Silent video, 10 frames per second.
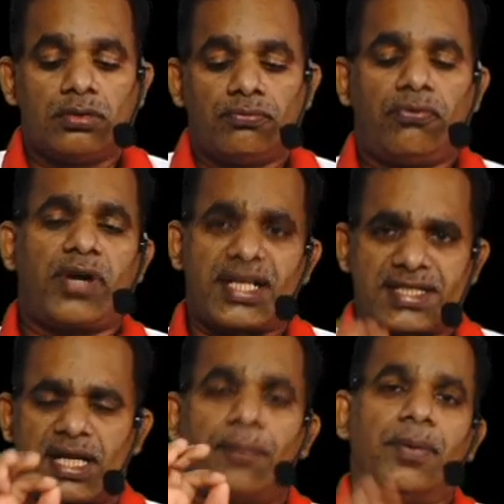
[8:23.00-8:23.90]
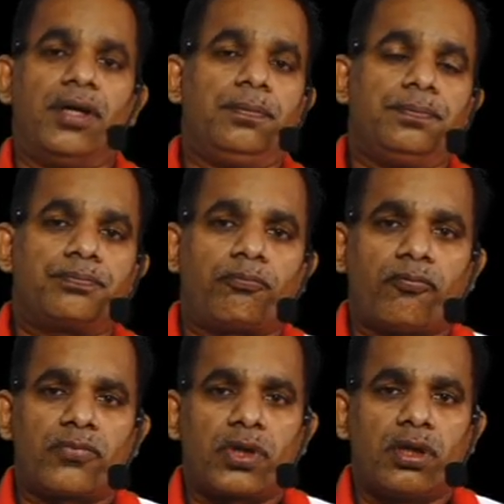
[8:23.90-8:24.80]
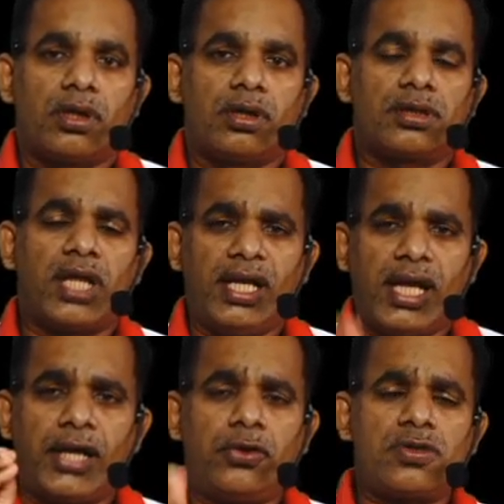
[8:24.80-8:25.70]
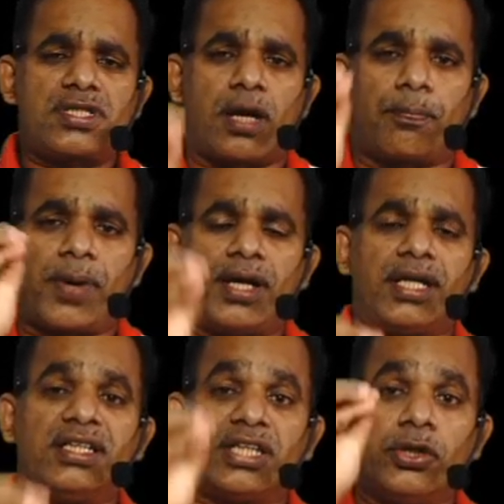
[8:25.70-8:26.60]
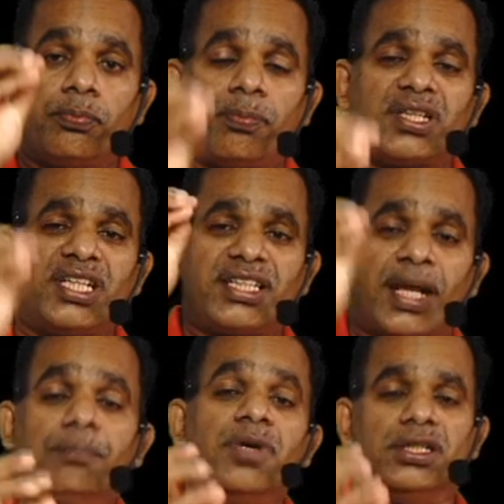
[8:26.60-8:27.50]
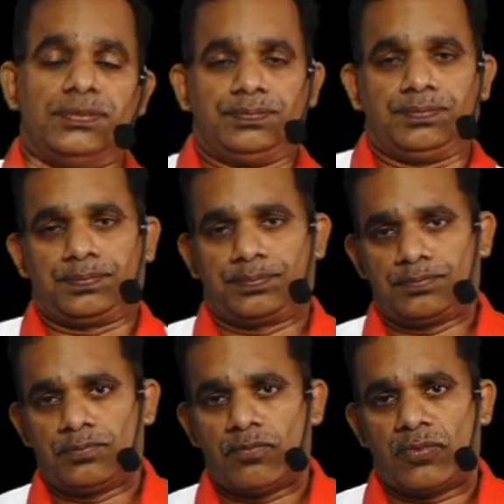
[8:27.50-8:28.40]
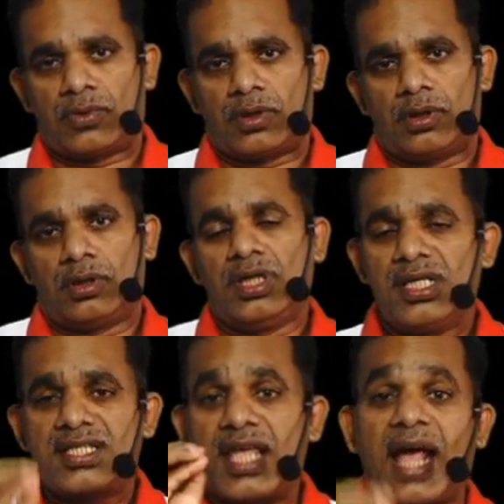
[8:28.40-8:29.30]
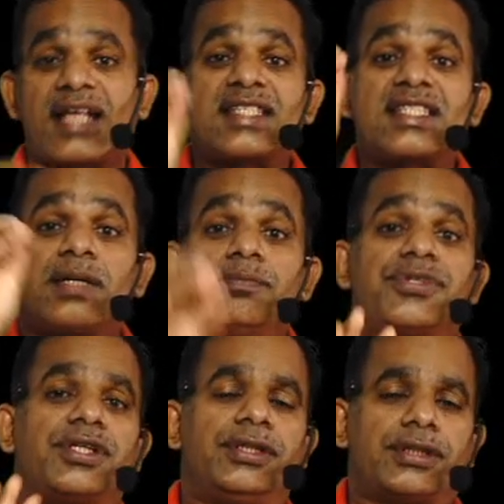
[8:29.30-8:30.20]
For example, the laddu supplied in Tirupati temple is exempted.